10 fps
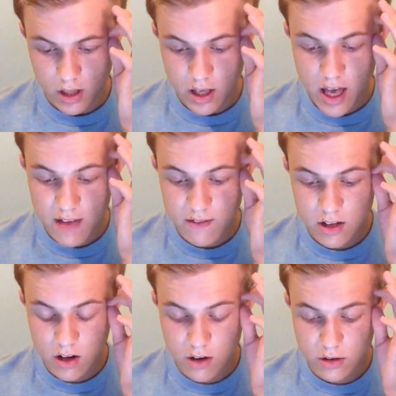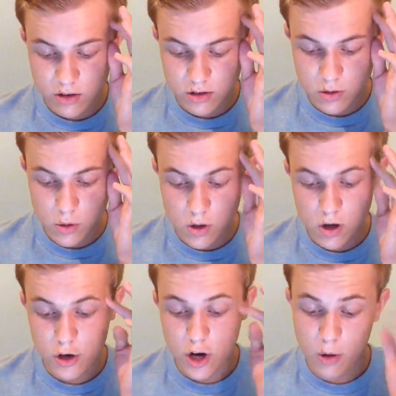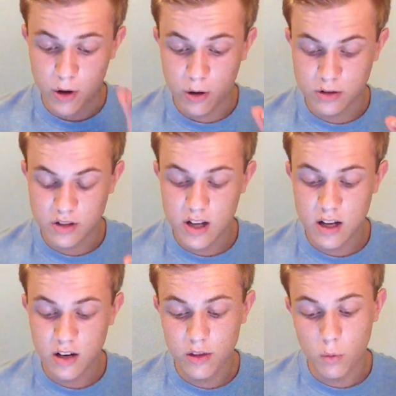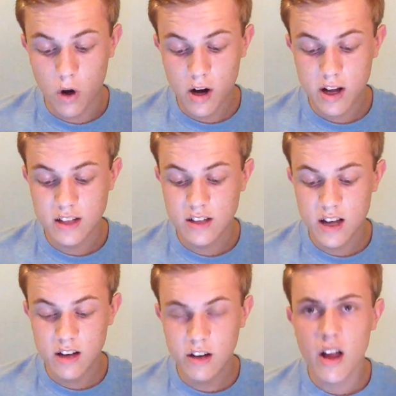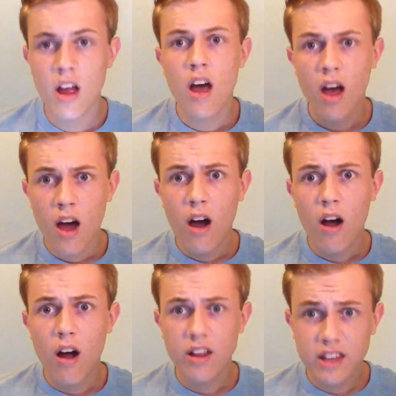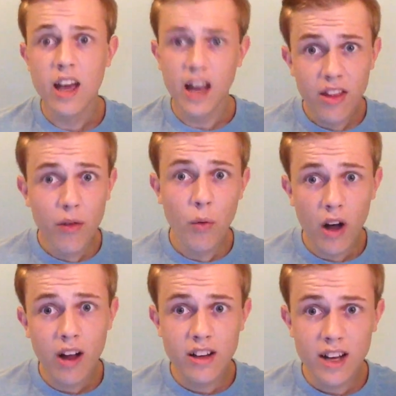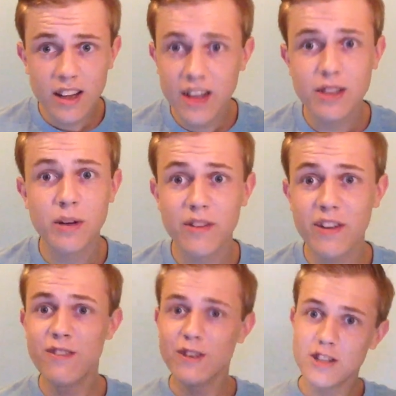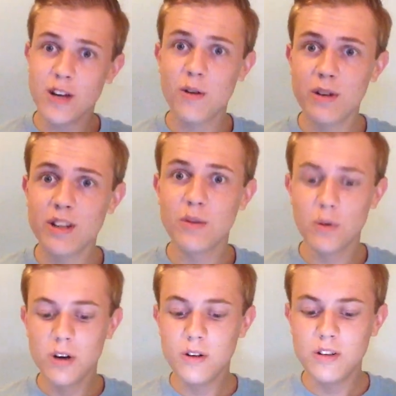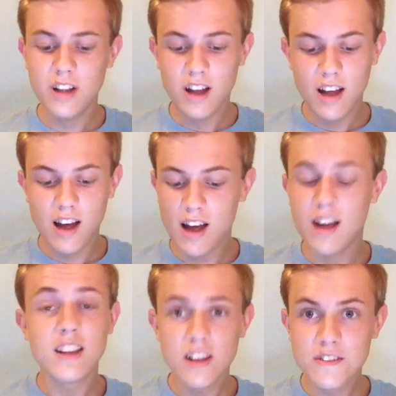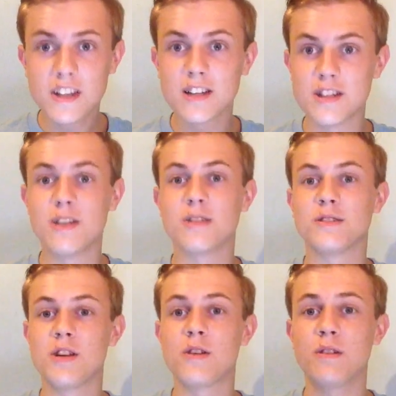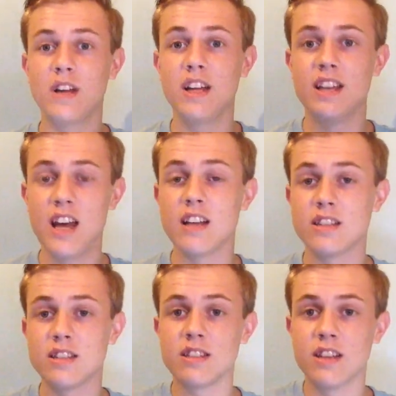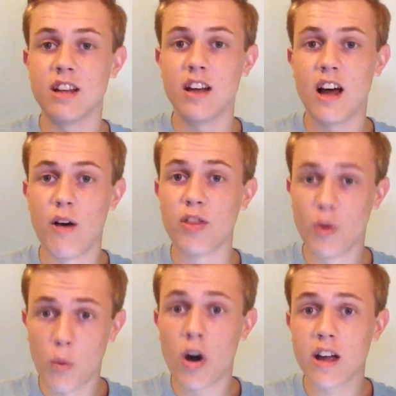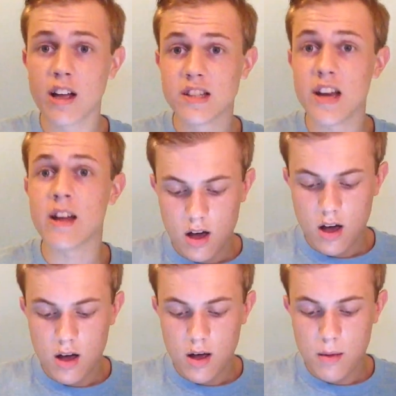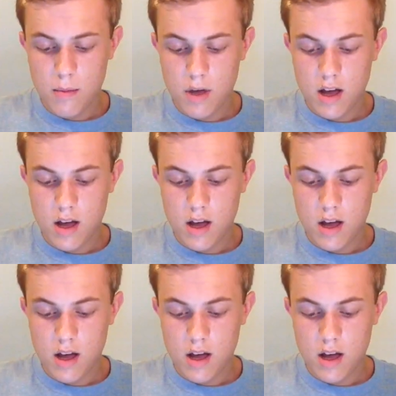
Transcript: Kevin underscore no no said The Walking Dead yeah, The Walking Dead, that is my favorite show in the world. I love that show. So, yes, The Walking Dead. Um,